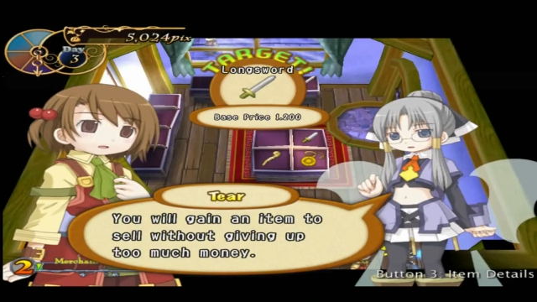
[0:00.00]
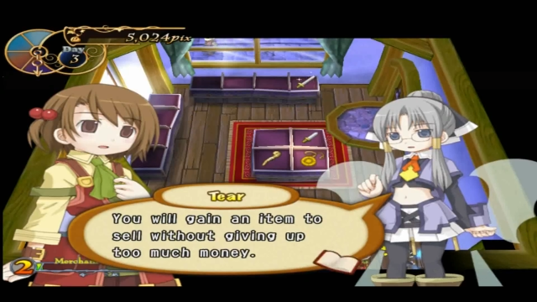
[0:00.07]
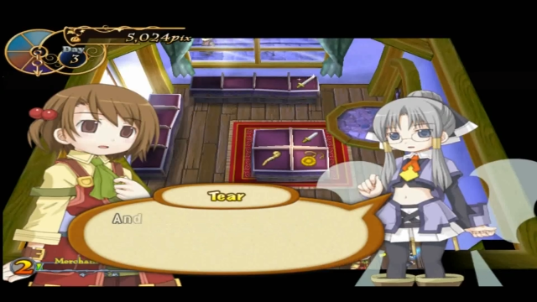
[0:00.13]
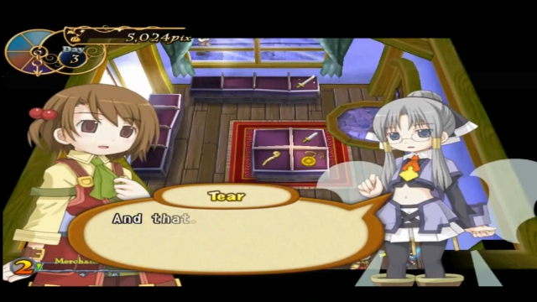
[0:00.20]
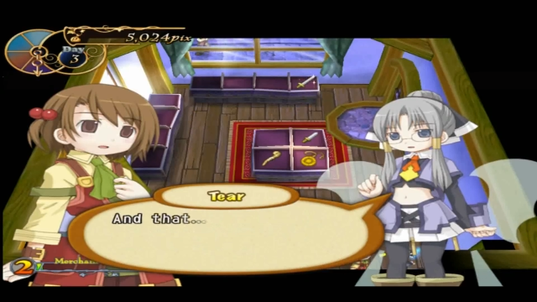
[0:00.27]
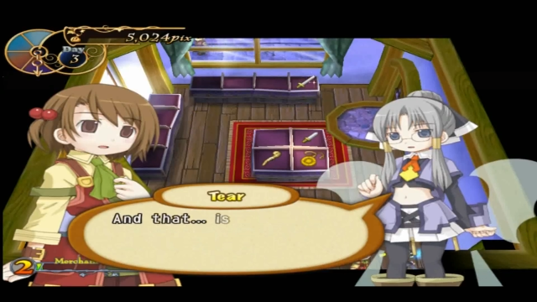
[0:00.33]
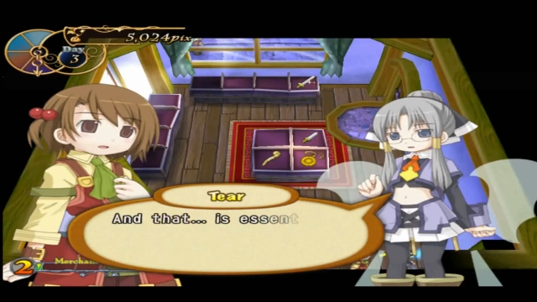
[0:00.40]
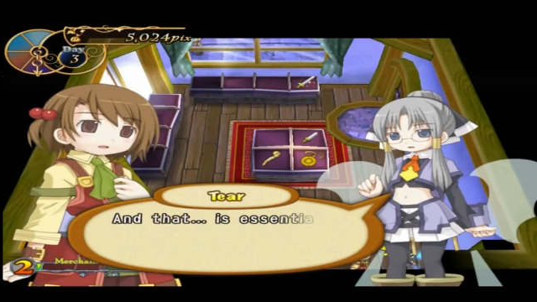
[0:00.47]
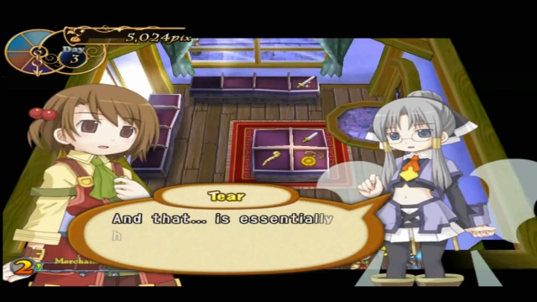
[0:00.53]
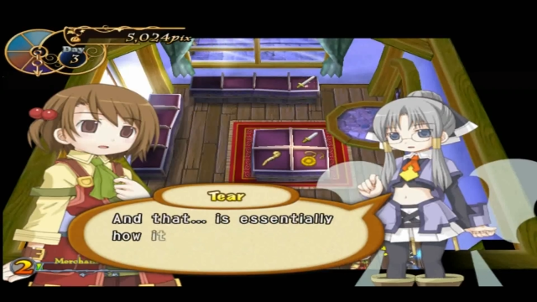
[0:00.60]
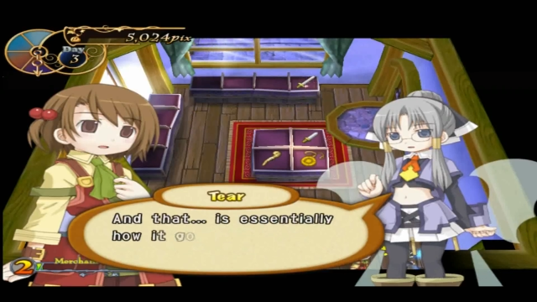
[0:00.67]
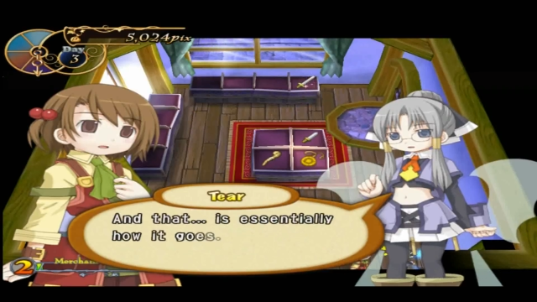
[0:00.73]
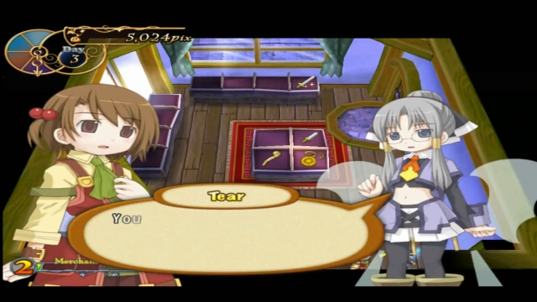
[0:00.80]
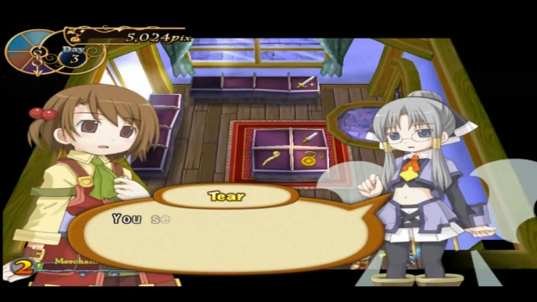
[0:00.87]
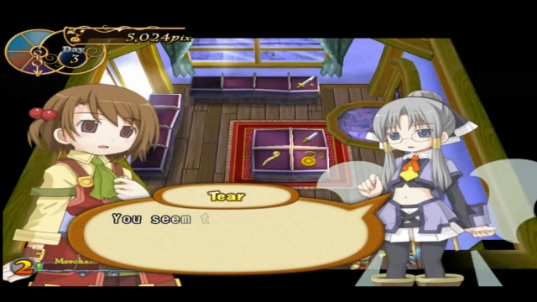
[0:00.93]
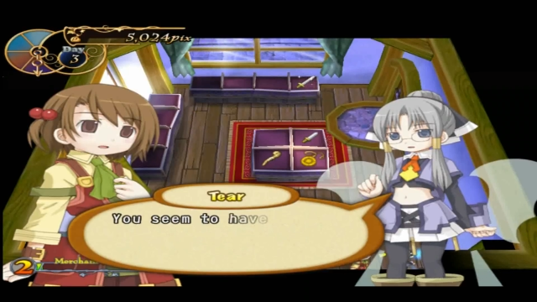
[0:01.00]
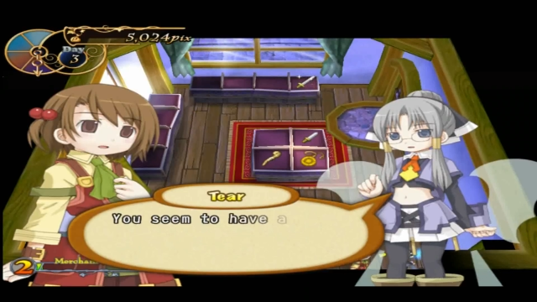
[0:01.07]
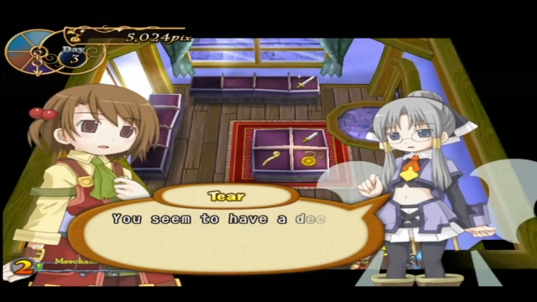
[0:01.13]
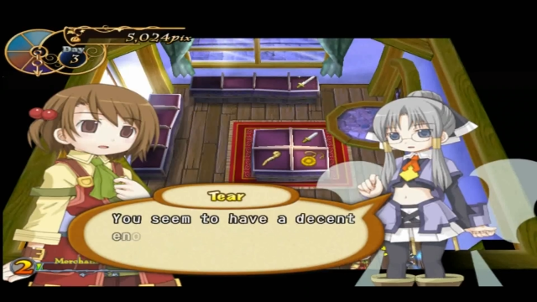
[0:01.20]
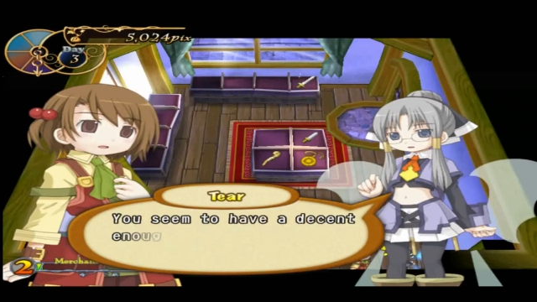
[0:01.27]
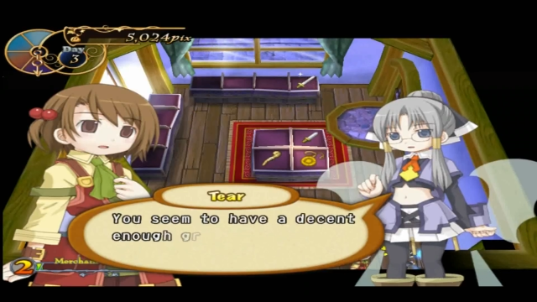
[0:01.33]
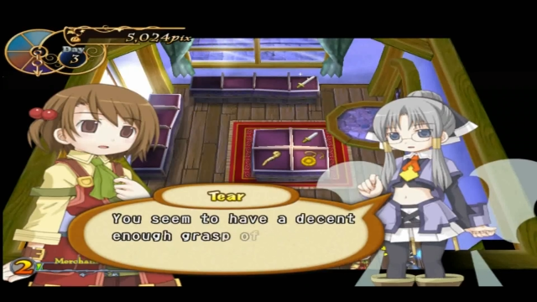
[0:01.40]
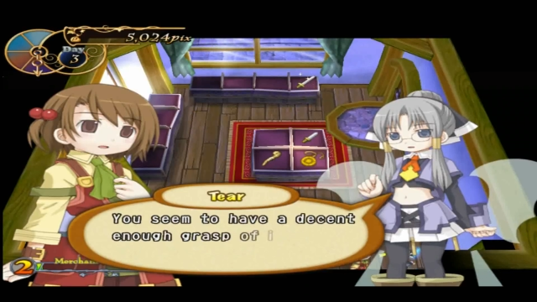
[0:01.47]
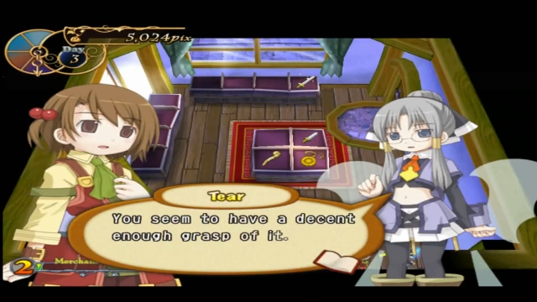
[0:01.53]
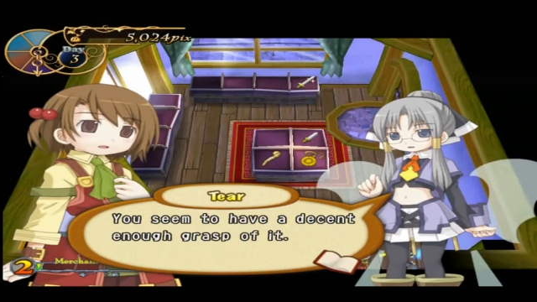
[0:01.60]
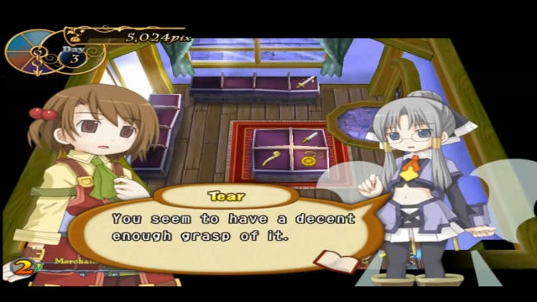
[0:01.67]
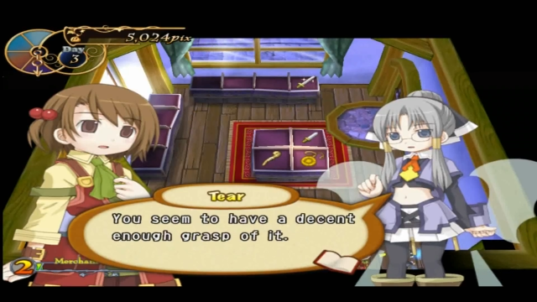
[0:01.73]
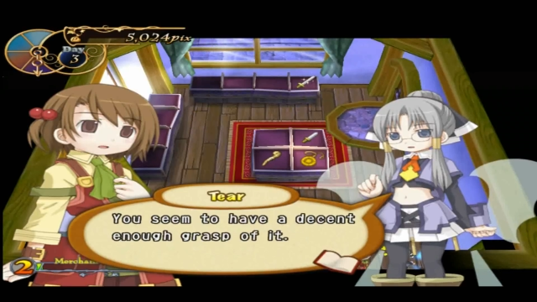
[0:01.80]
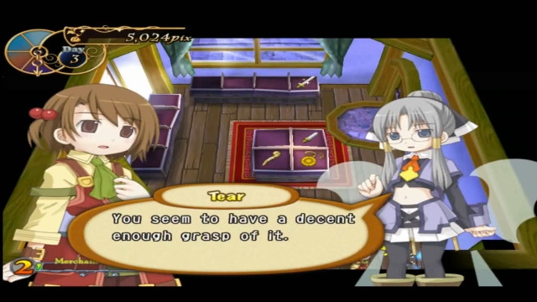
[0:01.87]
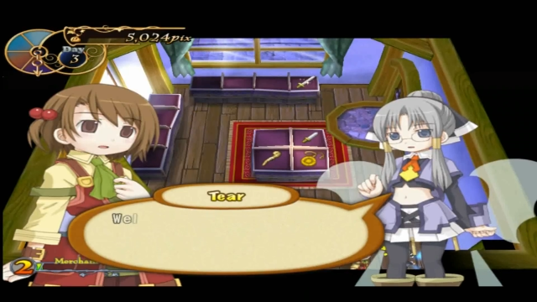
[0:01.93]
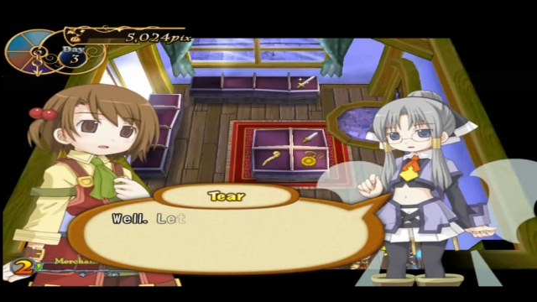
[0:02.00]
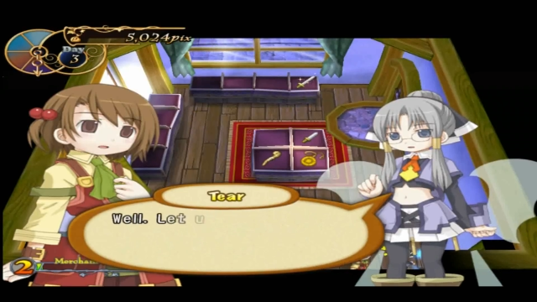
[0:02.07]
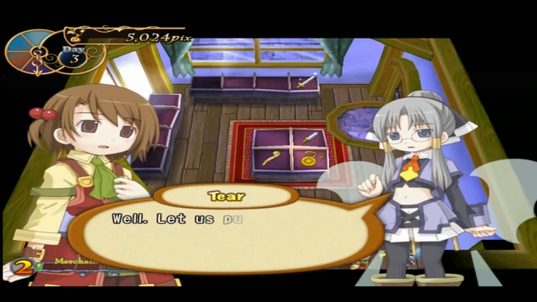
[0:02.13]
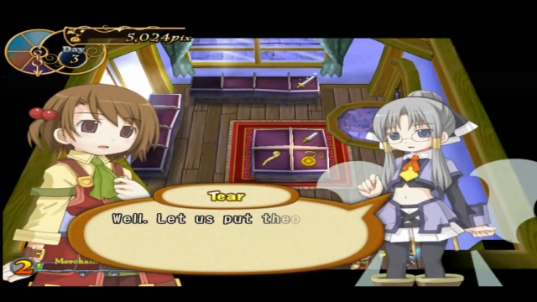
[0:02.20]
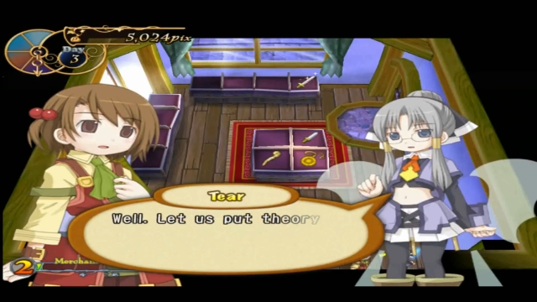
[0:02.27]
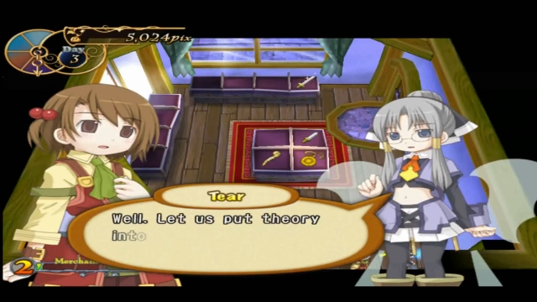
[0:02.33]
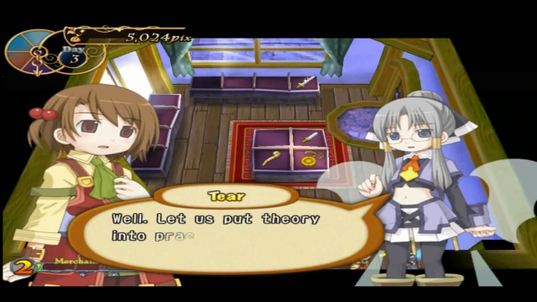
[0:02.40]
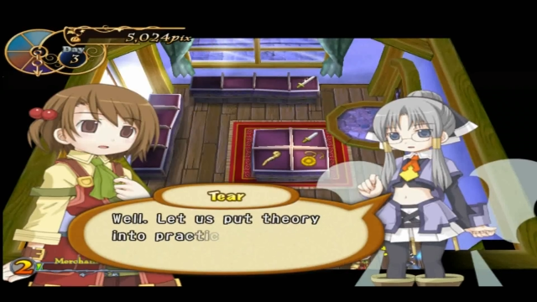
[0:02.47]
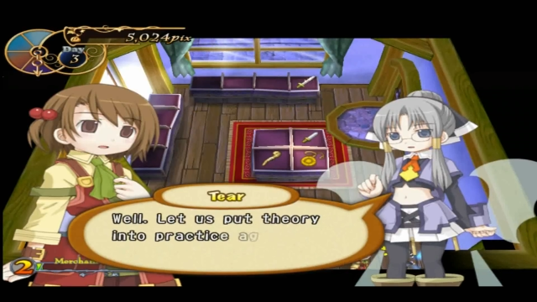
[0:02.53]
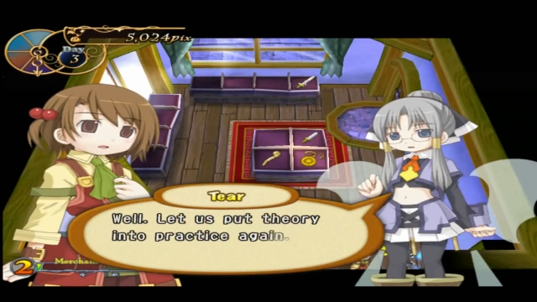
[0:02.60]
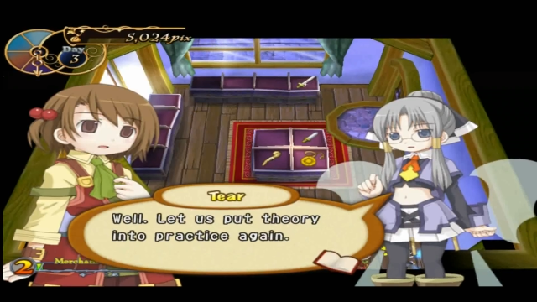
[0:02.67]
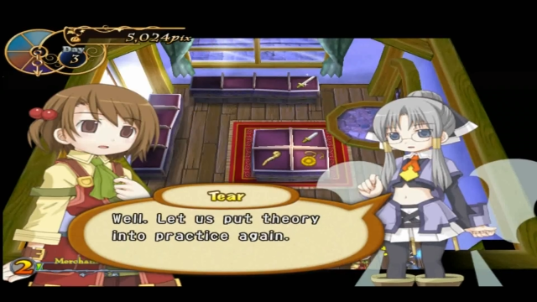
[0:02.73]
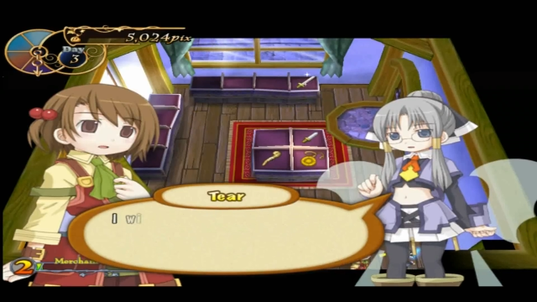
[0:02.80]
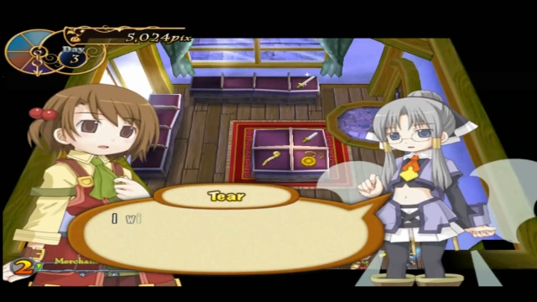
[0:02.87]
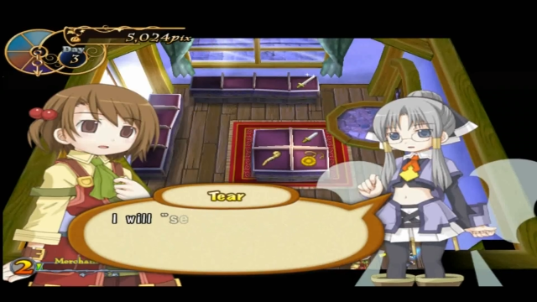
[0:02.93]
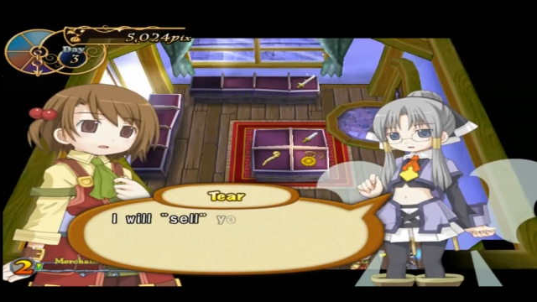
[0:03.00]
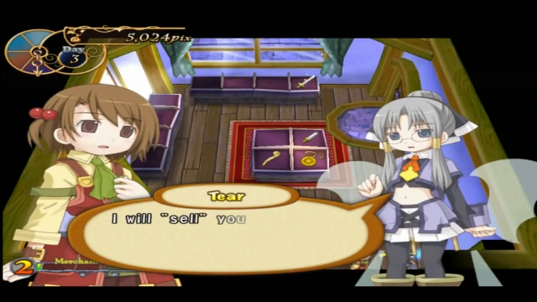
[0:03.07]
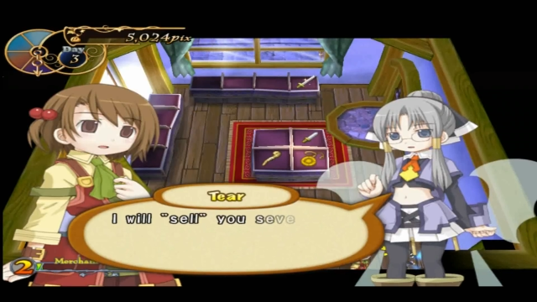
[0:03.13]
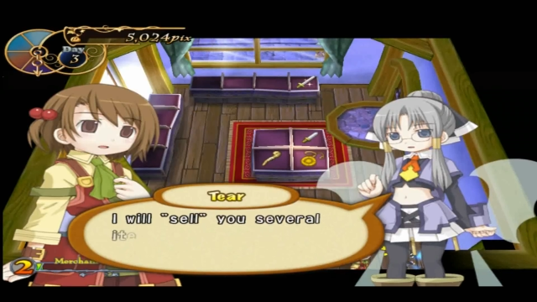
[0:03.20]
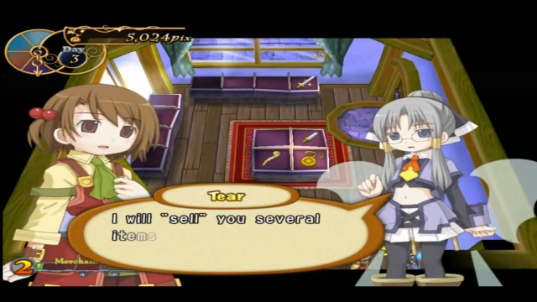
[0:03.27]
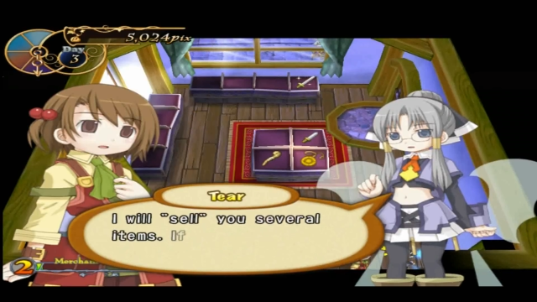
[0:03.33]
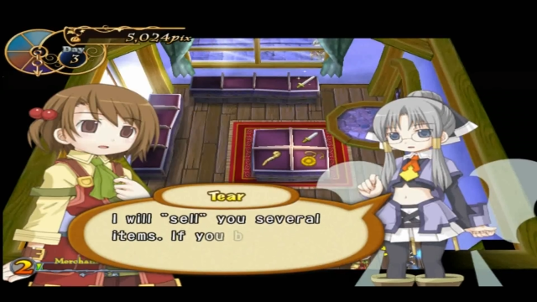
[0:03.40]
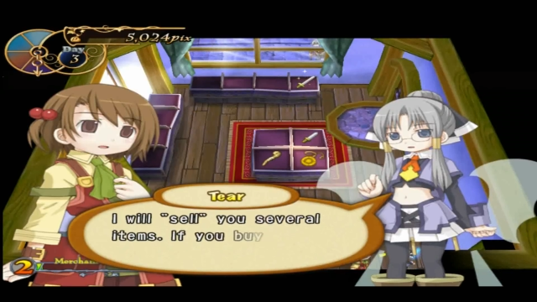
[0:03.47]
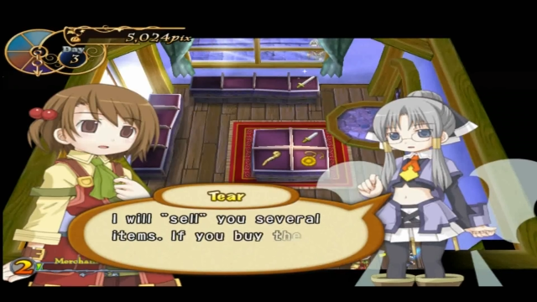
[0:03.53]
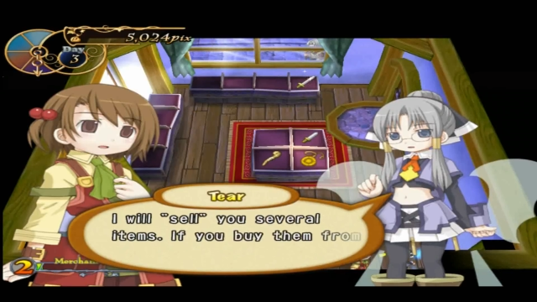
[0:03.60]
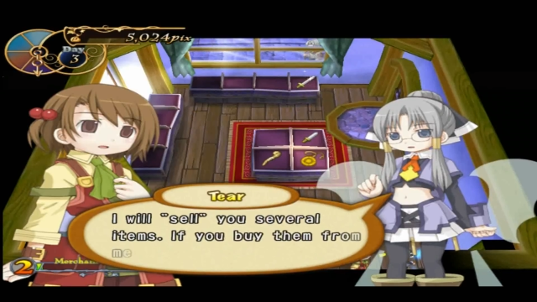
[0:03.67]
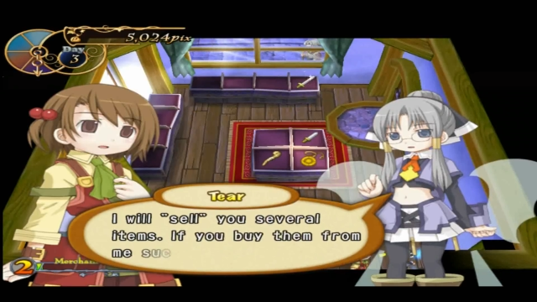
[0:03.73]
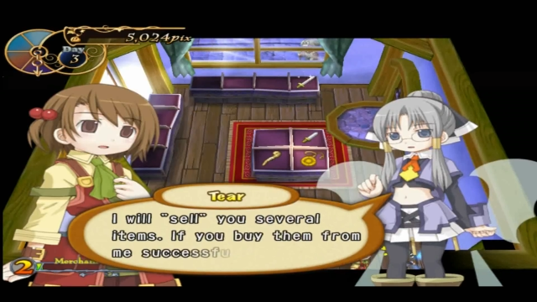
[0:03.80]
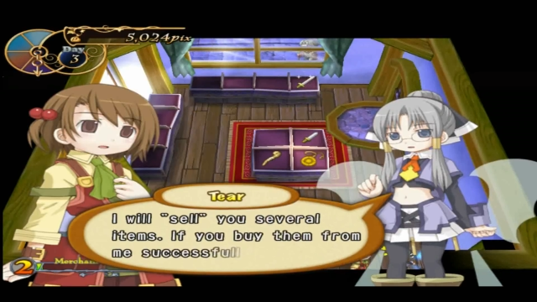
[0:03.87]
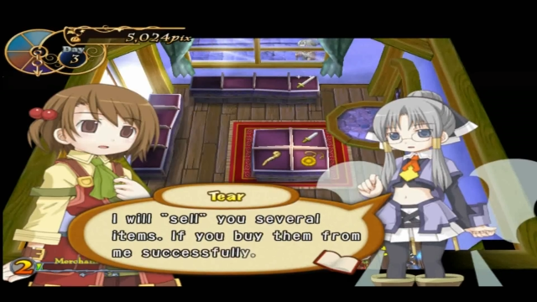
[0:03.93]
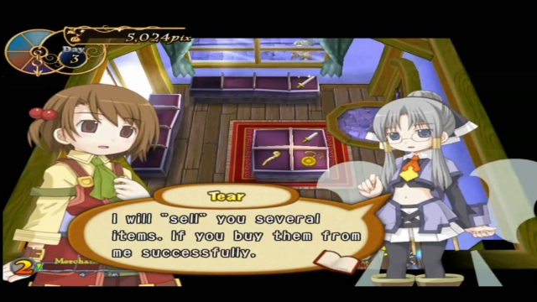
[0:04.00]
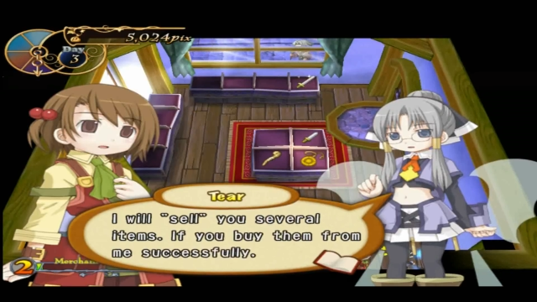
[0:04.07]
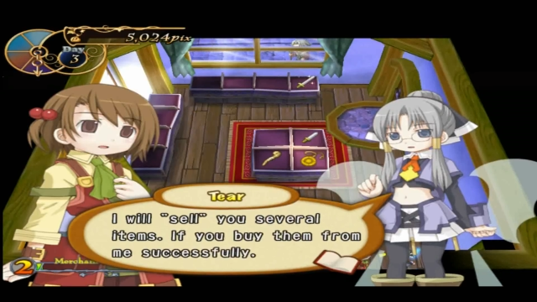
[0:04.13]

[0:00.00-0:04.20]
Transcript: Nobody's mouth can be seen.